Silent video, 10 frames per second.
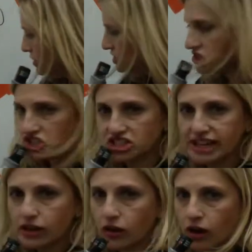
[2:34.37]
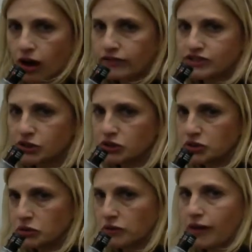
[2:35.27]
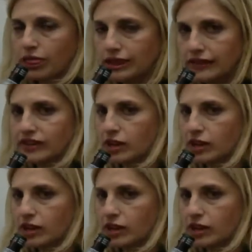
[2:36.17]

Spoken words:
to check off so you don't leave a